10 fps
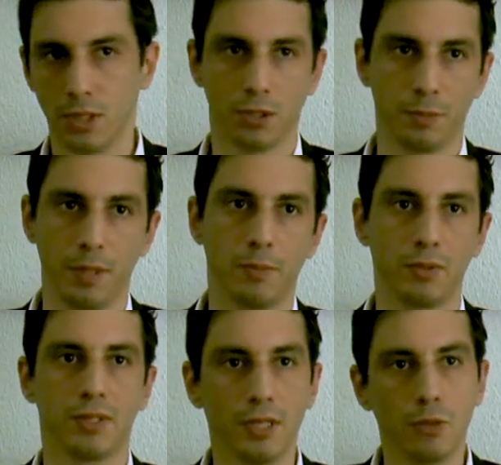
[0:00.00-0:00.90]
because
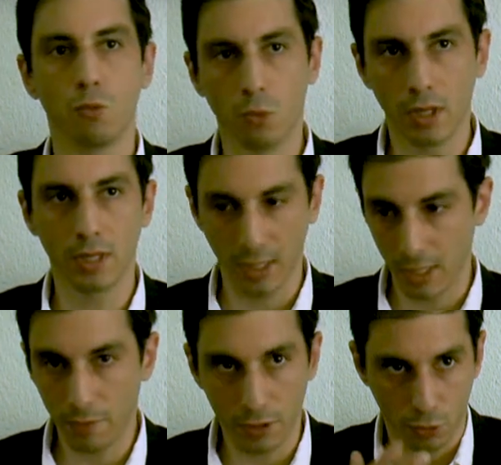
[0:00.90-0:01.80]
people didn't
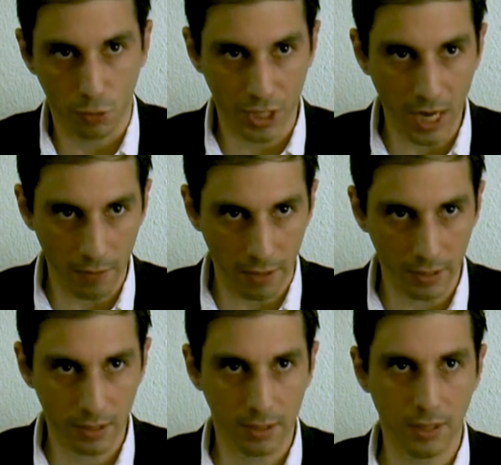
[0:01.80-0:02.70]
want even to
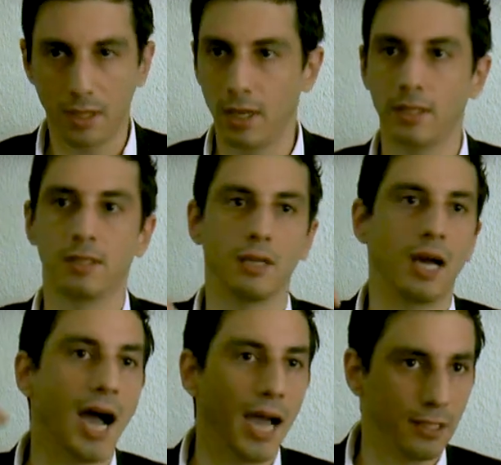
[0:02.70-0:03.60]
Chavez at the
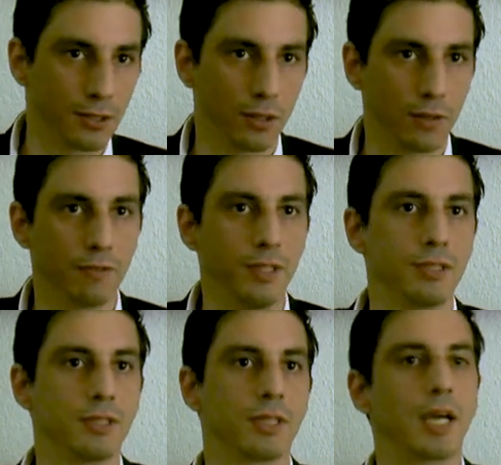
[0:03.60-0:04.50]
height of his uh,